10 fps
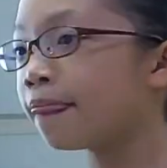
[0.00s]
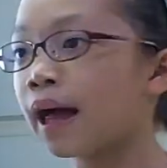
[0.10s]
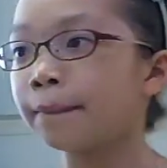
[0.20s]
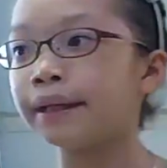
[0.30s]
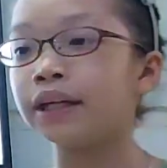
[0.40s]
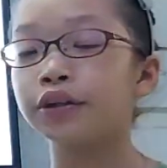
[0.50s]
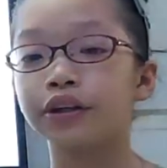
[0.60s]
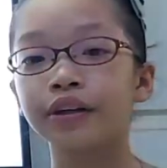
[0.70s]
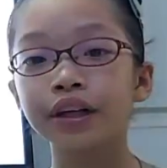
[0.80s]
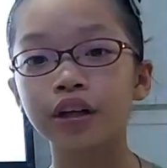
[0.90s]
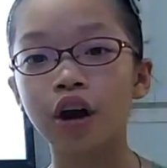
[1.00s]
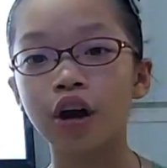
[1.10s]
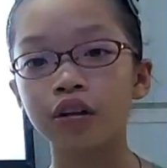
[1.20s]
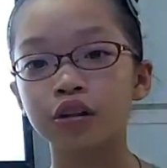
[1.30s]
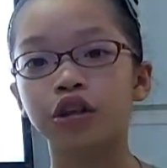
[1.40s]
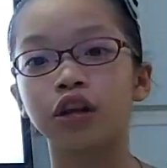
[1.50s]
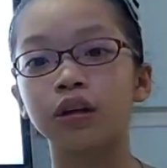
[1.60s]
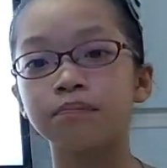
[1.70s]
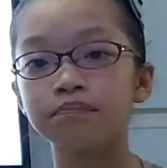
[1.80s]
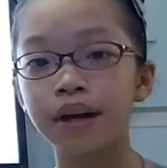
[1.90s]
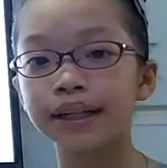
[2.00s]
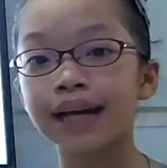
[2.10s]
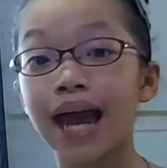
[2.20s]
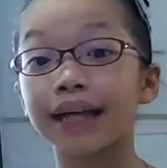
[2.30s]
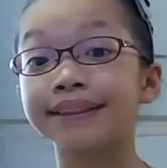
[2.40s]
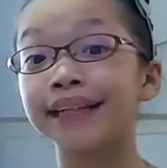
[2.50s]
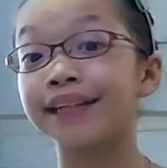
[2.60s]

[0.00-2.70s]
That means your credit card, there's a lot of money and it's